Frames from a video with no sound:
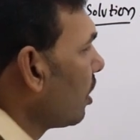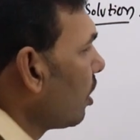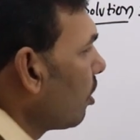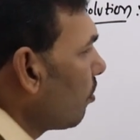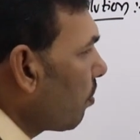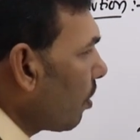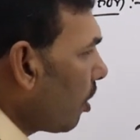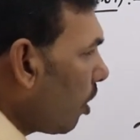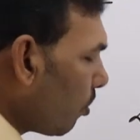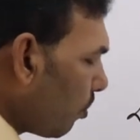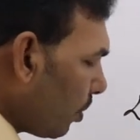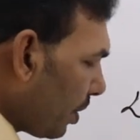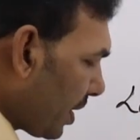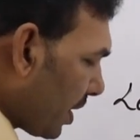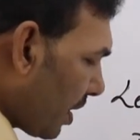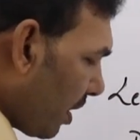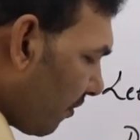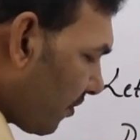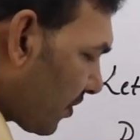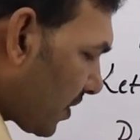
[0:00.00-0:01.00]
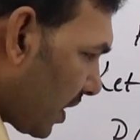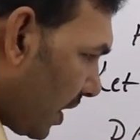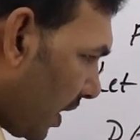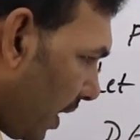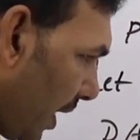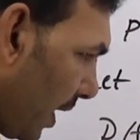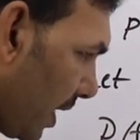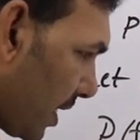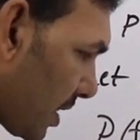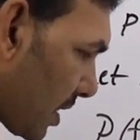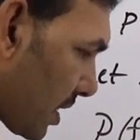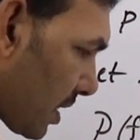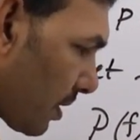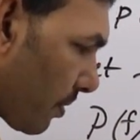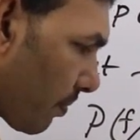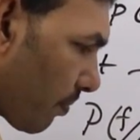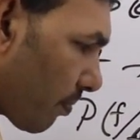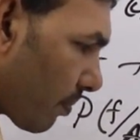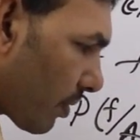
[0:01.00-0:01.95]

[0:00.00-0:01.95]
Probability of C is